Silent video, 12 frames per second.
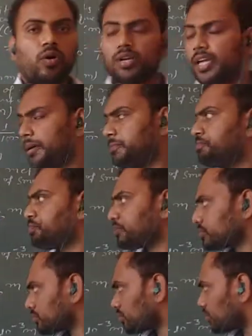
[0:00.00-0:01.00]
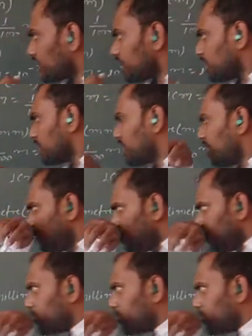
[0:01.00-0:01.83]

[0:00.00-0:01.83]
Okay, come to the